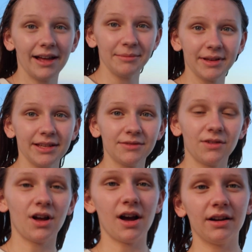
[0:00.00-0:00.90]
I'm Mickey's
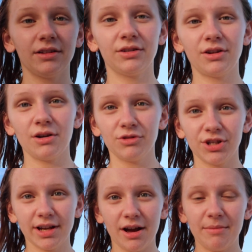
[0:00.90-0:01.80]
vlog. Go
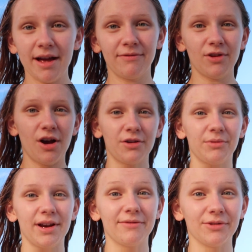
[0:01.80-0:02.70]
check out my
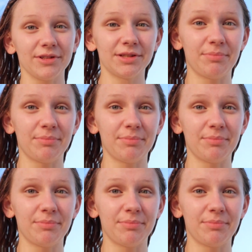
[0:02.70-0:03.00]
vlog whenever it's